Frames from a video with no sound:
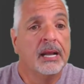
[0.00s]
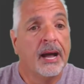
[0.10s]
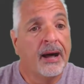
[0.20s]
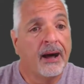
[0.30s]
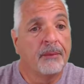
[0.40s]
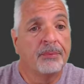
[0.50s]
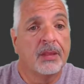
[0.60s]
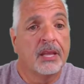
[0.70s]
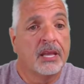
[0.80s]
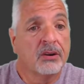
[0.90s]
Um,
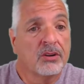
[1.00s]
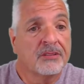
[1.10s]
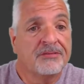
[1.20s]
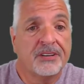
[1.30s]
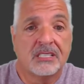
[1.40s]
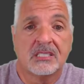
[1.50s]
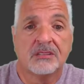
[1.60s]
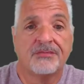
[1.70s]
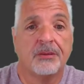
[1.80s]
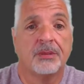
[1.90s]
here are the fixes
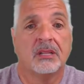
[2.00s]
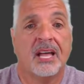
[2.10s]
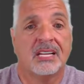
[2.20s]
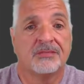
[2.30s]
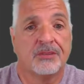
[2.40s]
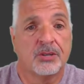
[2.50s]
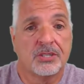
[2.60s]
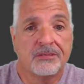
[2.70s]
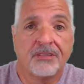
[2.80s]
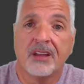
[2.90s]
from the last
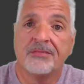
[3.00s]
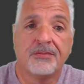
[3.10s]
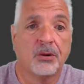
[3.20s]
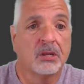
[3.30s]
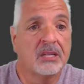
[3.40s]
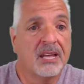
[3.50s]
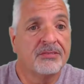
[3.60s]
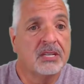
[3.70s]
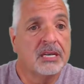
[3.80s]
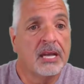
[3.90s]
version
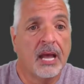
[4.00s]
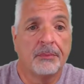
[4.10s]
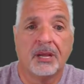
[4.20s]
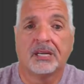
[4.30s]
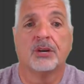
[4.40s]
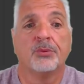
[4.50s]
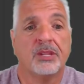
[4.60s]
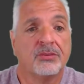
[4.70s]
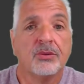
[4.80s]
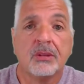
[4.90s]
5.4.11. I'm not going to
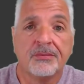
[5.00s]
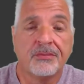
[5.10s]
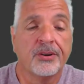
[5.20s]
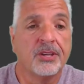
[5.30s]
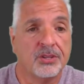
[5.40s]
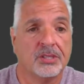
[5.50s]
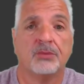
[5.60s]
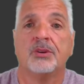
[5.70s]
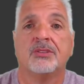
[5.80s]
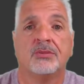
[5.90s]
read through them for you. You can
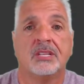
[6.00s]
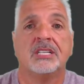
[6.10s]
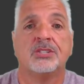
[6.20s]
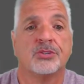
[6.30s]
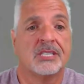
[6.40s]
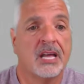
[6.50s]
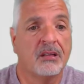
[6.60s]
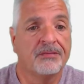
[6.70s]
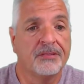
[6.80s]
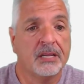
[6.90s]
read through these
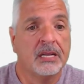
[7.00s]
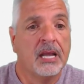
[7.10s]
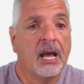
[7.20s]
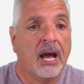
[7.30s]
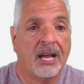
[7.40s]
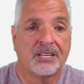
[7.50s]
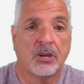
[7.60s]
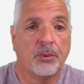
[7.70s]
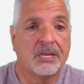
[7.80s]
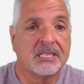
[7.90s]
yourself. As
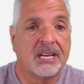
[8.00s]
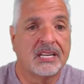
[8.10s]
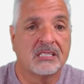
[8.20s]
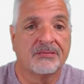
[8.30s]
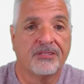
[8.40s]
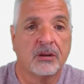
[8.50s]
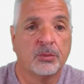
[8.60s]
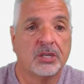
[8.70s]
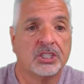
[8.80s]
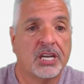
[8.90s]
always, it has the
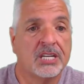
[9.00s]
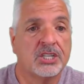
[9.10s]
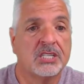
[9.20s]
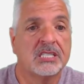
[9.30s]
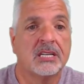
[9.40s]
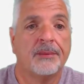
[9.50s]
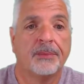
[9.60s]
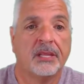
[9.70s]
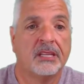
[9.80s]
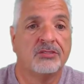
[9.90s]
firmware changes.
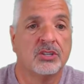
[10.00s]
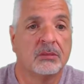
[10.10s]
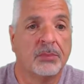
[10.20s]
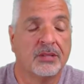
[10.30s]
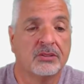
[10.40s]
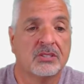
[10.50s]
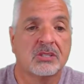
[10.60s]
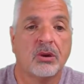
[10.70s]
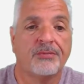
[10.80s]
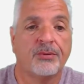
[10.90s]
It gives you the bundle
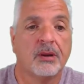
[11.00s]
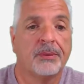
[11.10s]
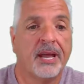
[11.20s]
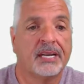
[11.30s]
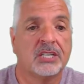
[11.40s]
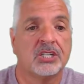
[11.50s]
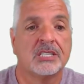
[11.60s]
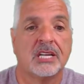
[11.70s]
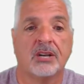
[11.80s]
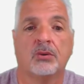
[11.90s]
software
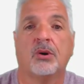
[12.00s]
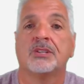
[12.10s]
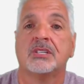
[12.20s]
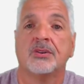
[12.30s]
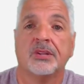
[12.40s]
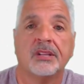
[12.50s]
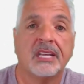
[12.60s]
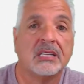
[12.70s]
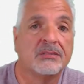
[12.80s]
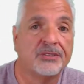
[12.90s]
packages and also the
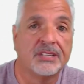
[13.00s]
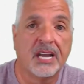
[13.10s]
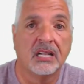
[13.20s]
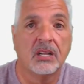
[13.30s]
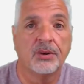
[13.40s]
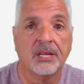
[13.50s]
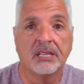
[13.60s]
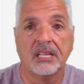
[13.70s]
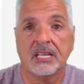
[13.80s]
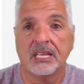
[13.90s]
links for downloading
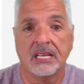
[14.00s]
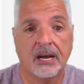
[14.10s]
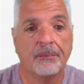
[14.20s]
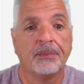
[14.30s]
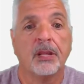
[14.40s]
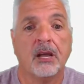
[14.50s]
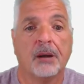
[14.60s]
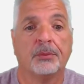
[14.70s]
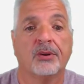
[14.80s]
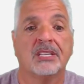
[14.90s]
the um,
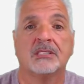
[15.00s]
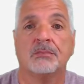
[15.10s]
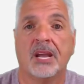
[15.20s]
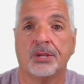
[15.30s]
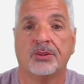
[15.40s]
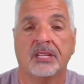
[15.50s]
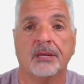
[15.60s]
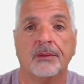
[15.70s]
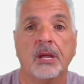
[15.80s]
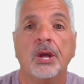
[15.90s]
upgrades manually.
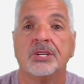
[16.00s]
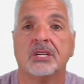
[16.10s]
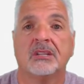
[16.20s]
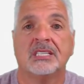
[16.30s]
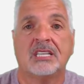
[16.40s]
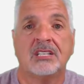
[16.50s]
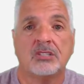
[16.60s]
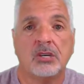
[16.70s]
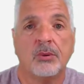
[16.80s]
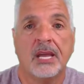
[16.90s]
So let's get
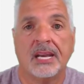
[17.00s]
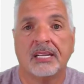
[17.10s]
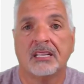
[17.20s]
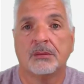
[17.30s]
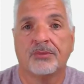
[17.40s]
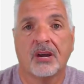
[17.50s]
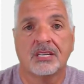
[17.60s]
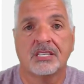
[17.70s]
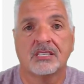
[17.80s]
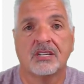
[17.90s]
to it and get the
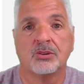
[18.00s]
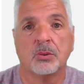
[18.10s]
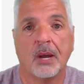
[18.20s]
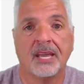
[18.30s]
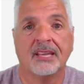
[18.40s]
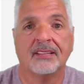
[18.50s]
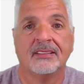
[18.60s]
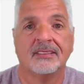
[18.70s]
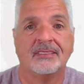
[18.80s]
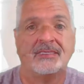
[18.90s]
process underway.
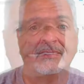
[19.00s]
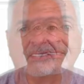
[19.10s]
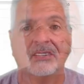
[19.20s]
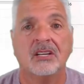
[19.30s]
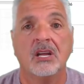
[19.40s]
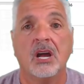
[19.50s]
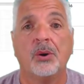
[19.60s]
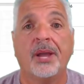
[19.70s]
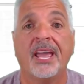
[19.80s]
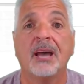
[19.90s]

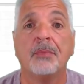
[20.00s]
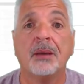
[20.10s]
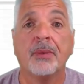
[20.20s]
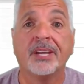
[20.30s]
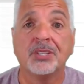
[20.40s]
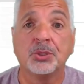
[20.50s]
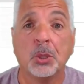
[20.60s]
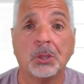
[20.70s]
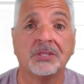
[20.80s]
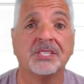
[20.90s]
Okay, I'm at my
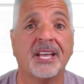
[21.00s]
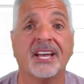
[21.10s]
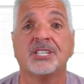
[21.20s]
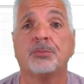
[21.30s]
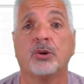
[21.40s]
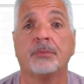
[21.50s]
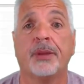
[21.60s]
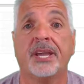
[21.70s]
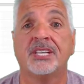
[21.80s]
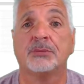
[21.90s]
controller's dashboard
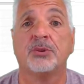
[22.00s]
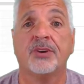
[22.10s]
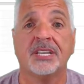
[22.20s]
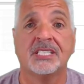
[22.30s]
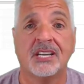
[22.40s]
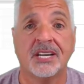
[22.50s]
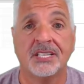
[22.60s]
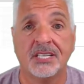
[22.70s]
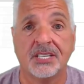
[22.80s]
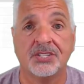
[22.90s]
page. I'm already signed
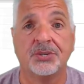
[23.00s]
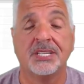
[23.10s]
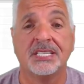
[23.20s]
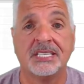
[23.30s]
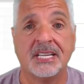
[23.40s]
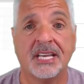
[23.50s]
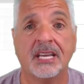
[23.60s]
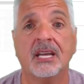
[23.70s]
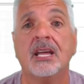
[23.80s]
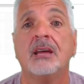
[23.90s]
in as you can
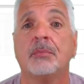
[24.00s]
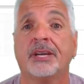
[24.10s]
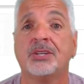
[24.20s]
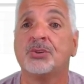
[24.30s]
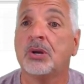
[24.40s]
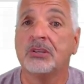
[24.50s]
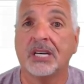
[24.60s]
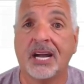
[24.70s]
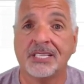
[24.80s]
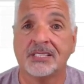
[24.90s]
see. My controller,
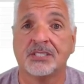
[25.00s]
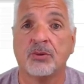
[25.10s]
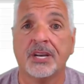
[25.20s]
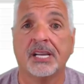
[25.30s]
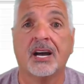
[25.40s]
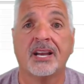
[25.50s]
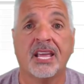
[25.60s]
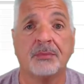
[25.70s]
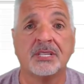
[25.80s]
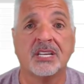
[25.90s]
guys, is running on
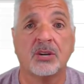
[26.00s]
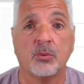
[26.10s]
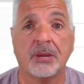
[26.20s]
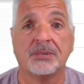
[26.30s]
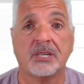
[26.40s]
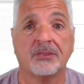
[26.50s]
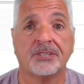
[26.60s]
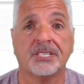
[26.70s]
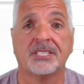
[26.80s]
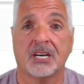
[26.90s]
Amazon Web
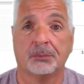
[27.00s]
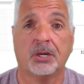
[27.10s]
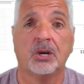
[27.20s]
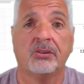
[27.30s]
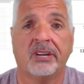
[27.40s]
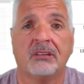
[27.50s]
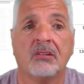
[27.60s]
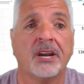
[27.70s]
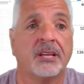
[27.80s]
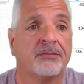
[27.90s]
Services and I'm currently
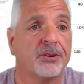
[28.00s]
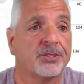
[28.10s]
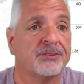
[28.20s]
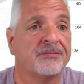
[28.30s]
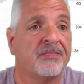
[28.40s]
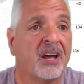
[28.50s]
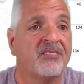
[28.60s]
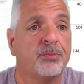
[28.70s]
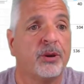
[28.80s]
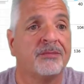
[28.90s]
running version
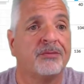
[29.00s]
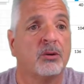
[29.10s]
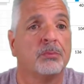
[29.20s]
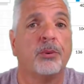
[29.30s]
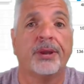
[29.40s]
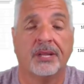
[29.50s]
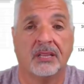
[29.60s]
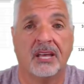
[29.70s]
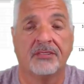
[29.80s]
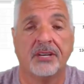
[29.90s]

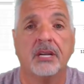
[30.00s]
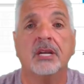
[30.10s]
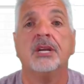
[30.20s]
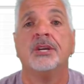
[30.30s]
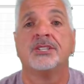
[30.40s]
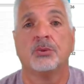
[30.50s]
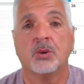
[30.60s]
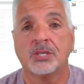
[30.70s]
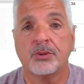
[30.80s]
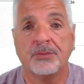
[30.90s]
5.4.11. So
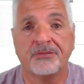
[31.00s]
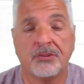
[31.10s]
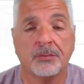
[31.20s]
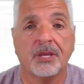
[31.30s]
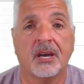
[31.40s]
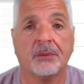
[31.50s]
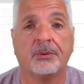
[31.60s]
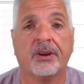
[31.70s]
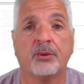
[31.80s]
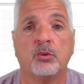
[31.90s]
once we perform the
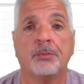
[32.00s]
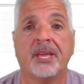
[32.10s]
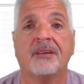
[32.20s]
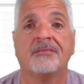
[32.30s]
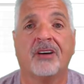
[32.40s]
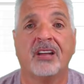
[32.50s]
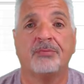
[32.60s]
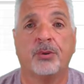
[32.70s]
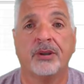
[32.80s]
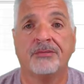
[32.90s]
upgrade, we'll be at
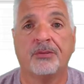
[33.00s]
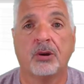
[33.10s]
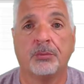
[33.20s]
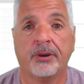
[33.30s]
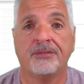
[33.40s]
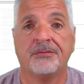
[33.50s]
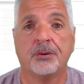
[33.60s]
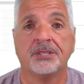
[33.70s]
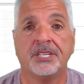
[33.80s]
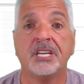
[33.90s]

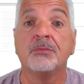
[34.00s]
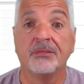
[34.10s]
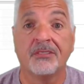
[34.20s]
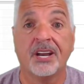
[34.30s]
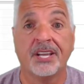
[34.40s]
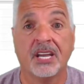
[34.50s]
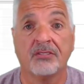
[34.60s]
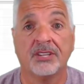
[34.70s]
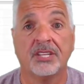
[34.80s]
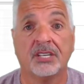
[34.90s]
5.4.14, providing
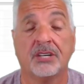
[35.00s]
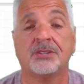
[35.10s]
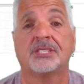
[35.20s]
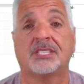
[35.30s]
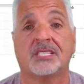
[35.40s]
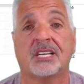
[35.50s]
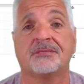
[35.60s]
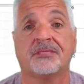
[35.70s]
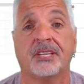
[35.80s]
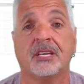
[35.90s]
everything goes
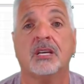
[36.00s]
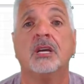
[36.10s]
successfully.